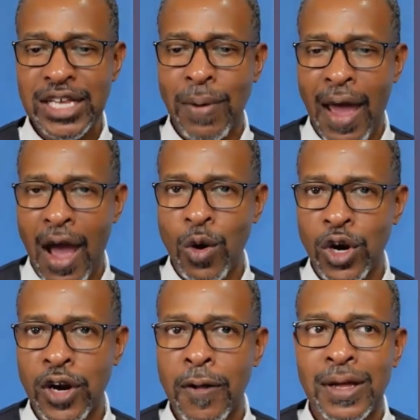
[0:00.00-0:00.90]
power
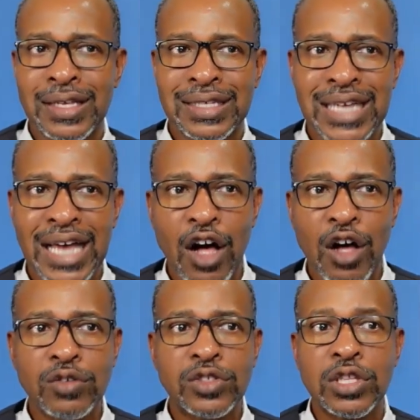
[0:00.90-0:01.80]

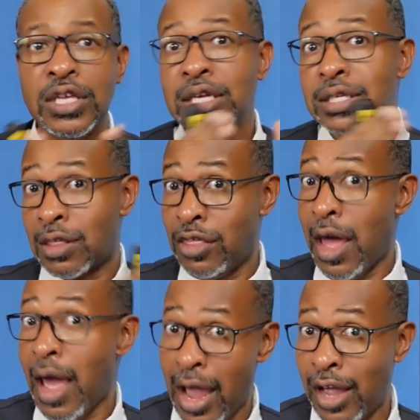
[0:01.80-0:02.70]
tells these
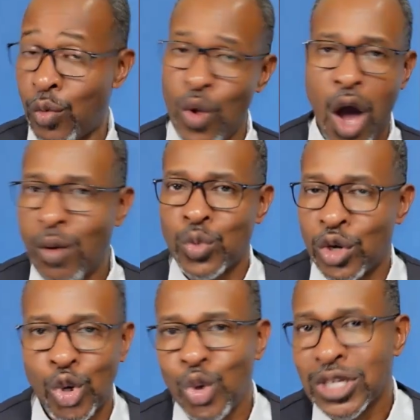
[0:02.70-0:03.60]
they, we always wonder
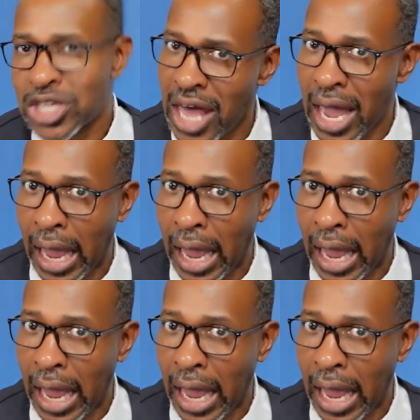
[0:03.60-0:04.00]
who is they,